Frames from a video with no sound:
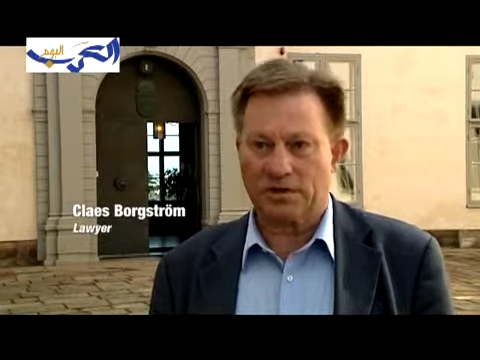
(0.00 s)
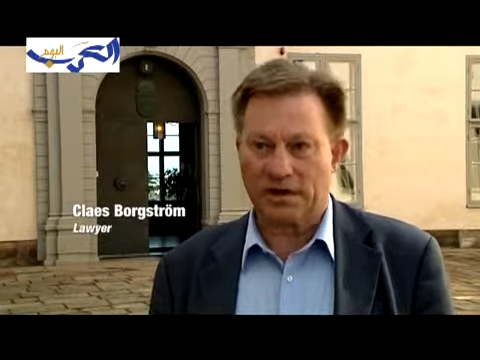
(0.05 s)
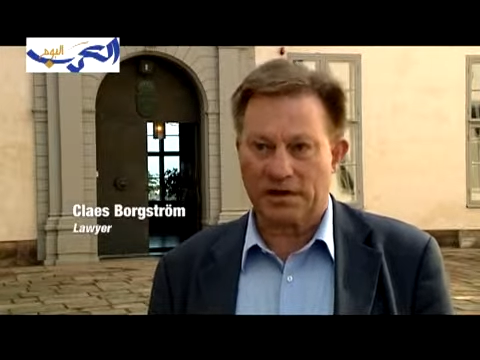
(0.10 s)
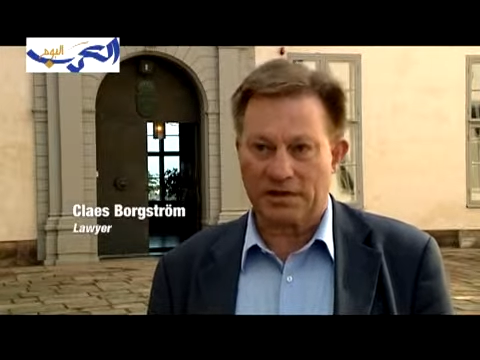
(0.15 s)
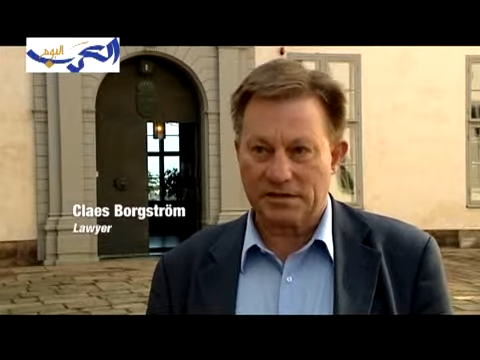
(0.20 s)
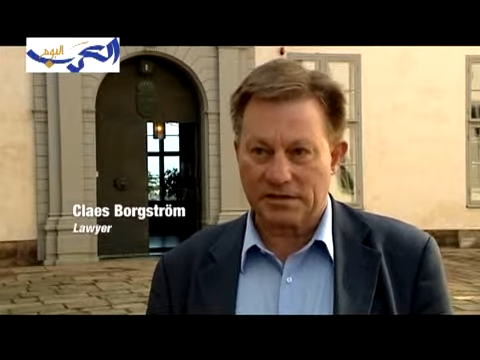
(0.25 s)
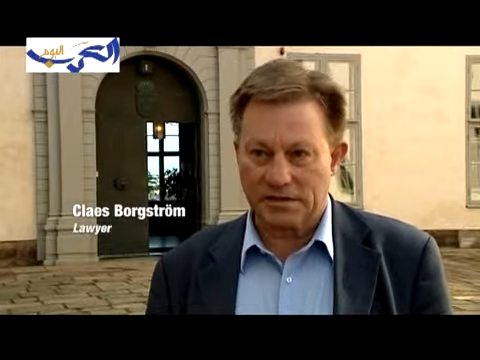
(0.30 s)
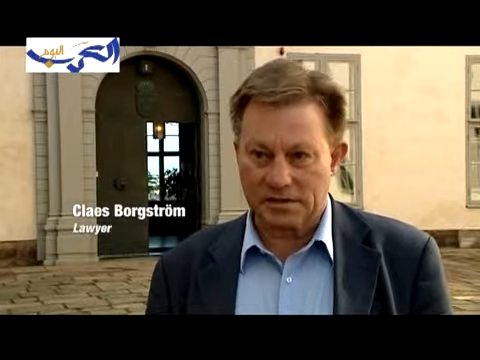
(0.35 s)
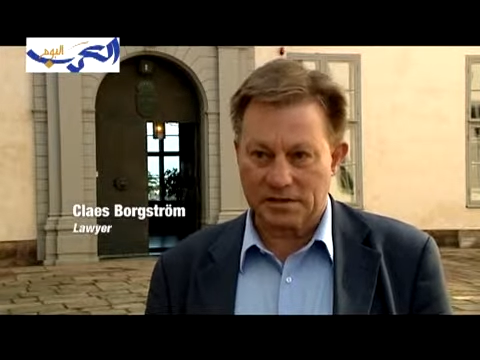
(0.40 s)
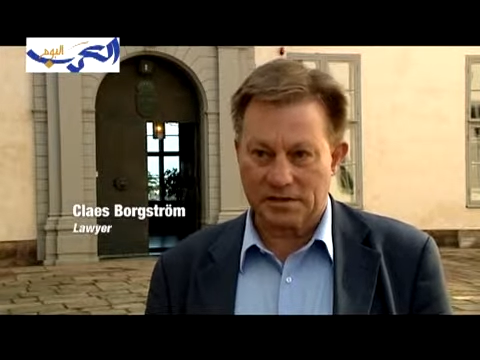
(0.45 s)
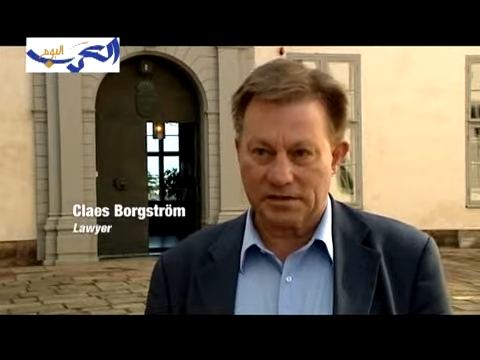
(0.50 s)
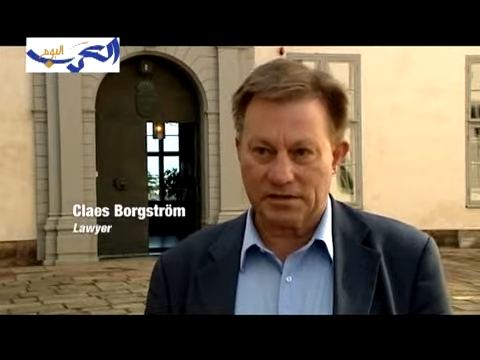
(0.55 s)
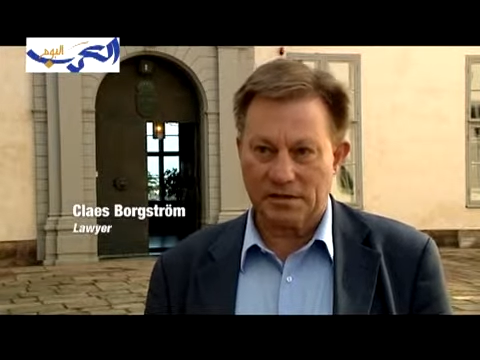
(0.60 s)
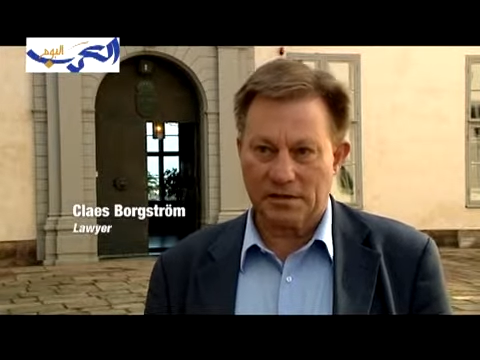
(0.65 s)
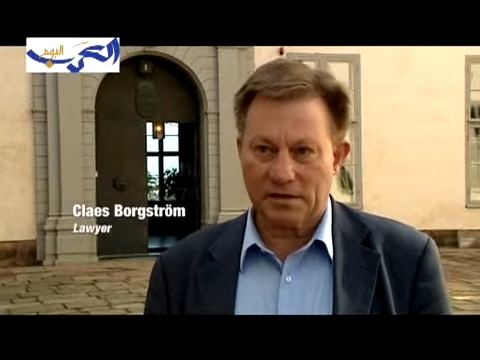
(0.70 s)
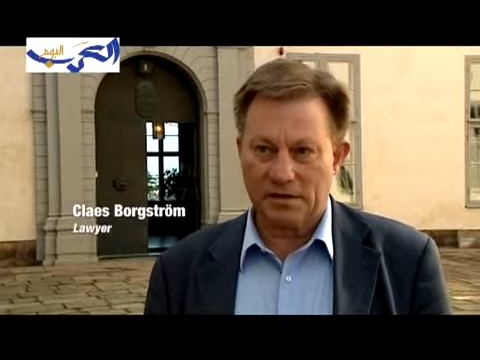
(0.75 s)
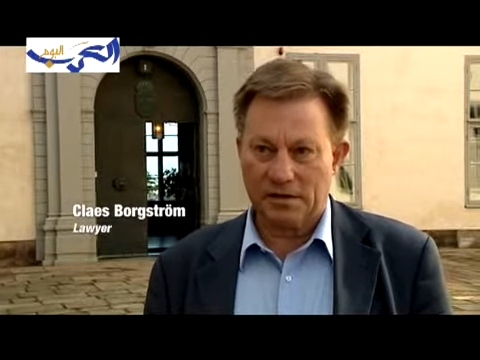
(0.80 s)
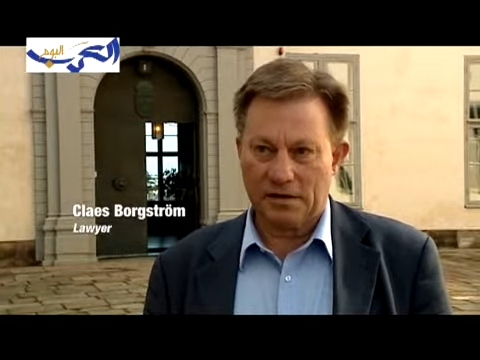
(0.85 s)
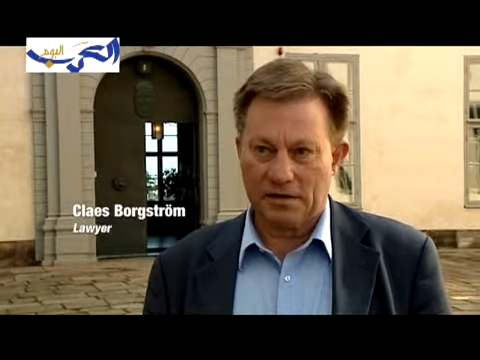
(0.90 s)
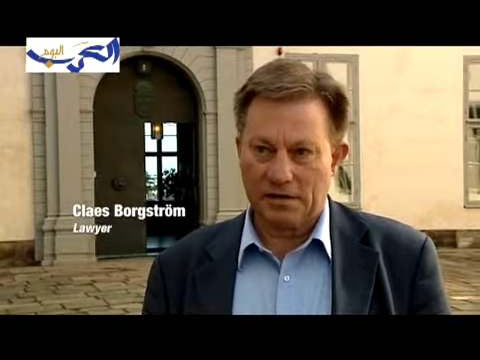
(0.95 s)
rights
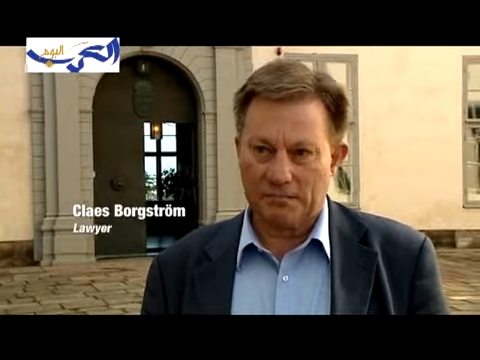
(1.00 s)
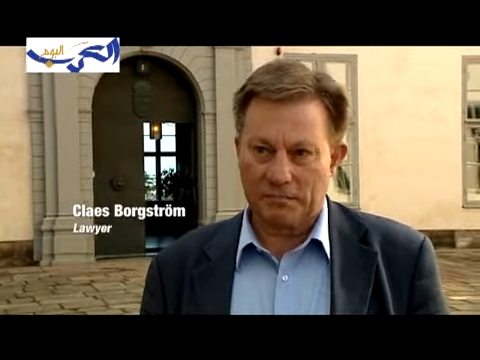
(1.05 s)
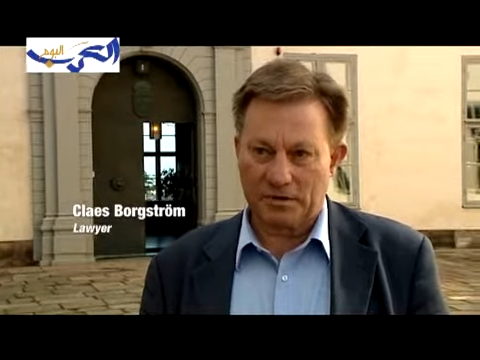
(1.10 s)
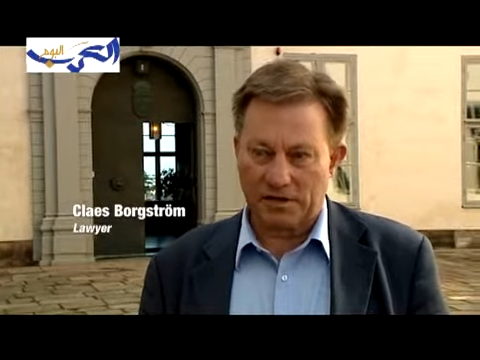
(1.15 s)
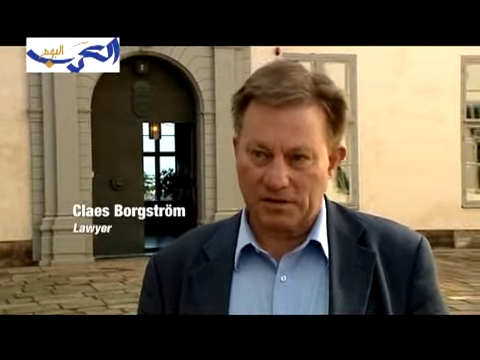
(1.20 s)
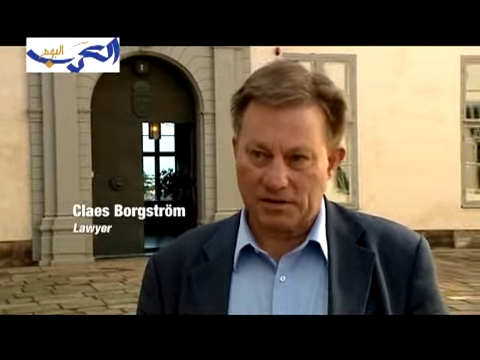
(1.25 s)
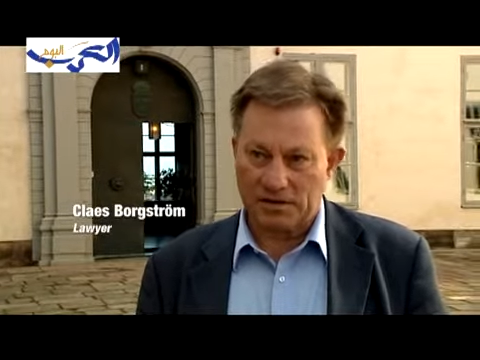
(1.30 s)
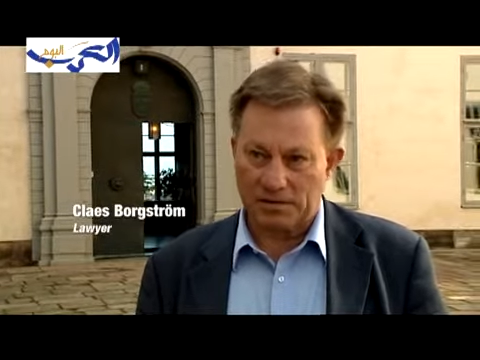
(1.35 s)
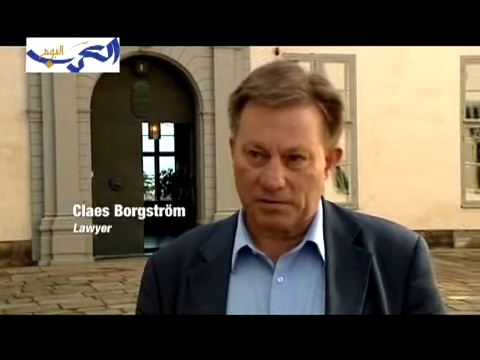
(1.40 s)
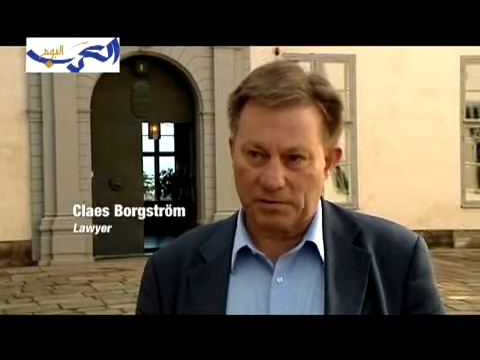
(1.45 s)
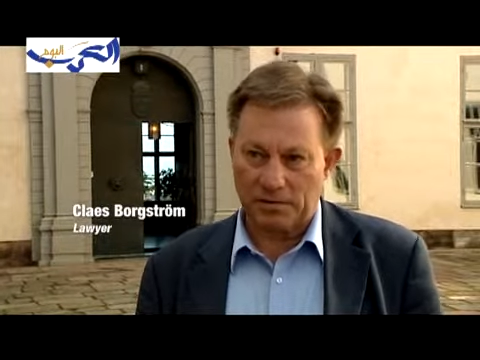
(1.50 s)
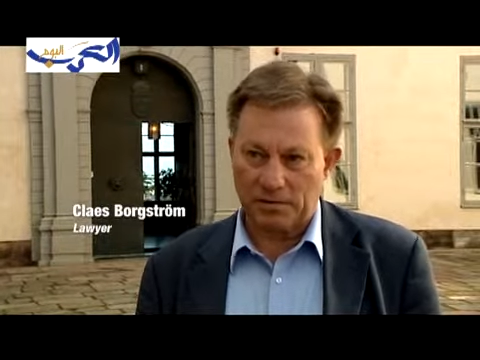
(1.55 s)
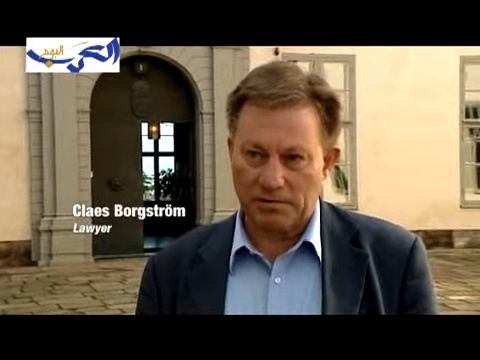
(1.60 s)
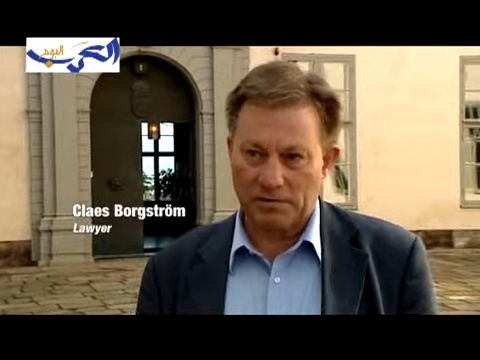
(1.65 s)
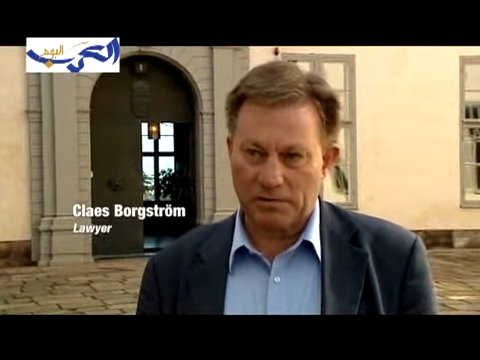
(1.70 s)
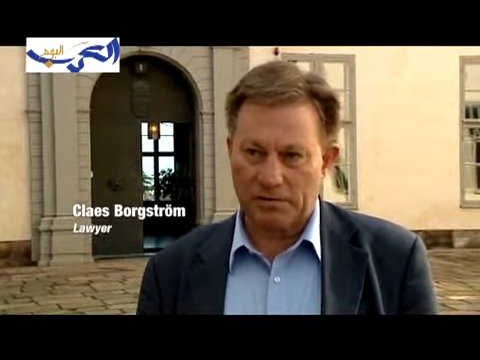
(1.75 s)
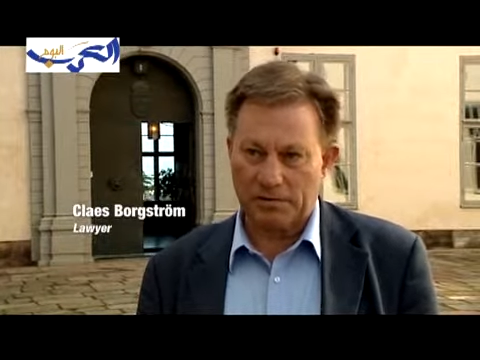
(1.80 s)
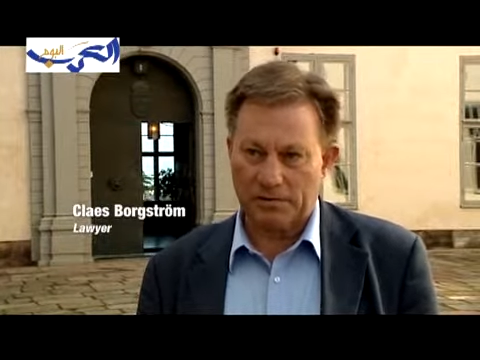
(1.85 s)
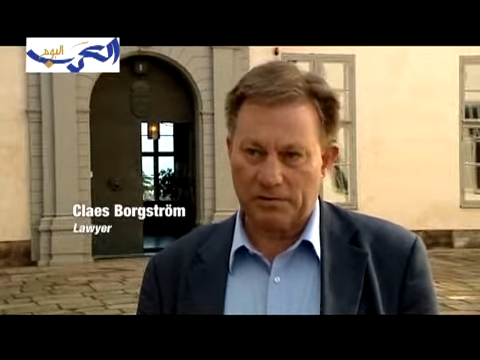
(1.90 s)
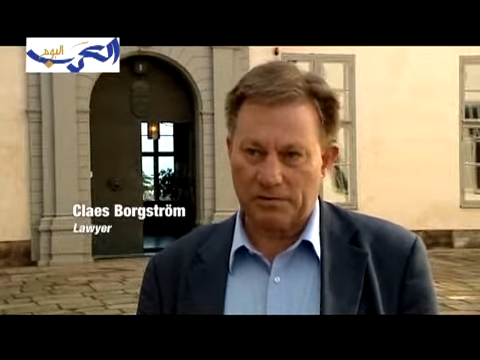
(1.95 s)

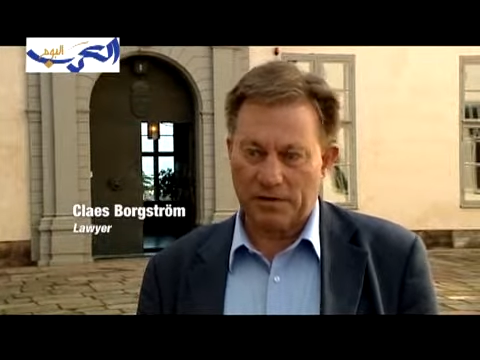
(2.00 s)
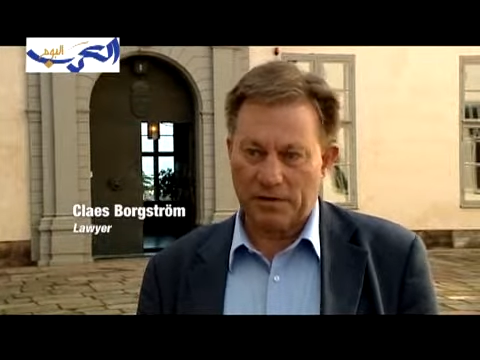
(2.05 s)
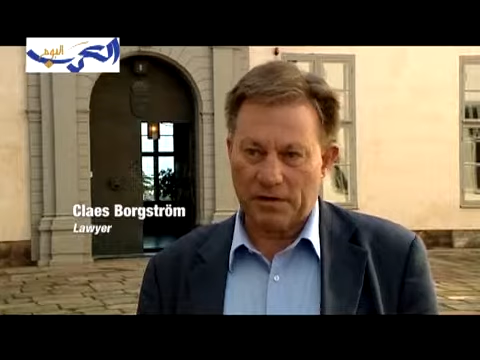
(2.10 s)
principles.